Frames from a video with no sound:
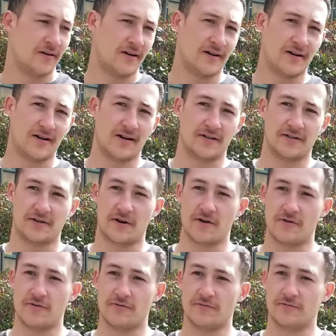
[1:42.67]
uh, your
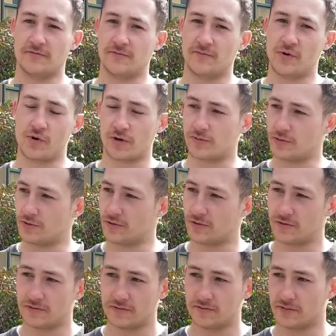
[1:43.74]
own
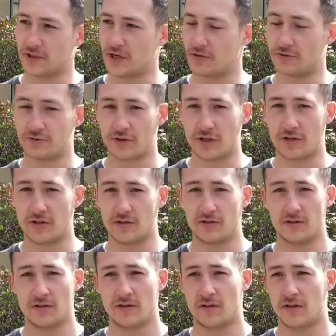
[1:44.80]
portable, you know, drill.
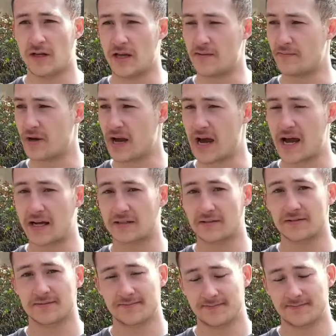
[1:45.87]
Now that's impact. a large.